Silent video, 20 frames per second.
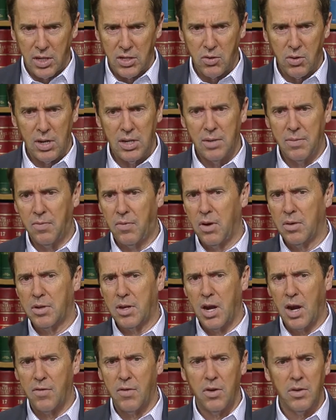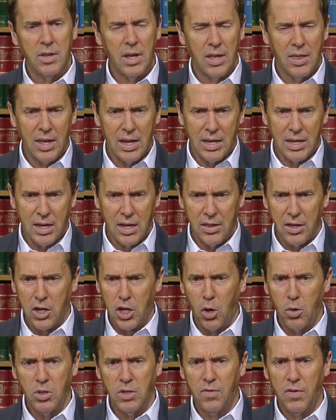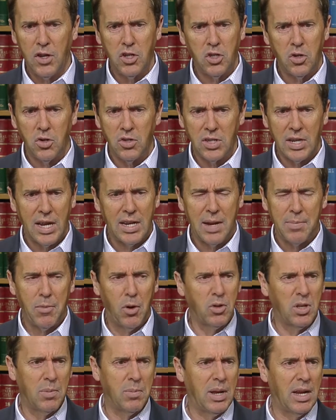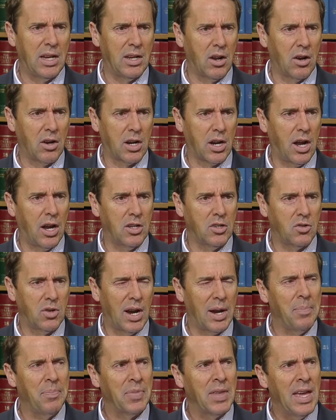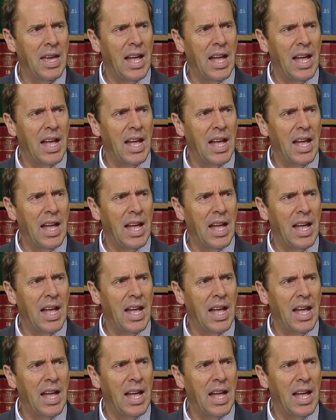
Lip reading: Illustrated front cover. I think the Coach Fisher signed a multi-million-dollar contract.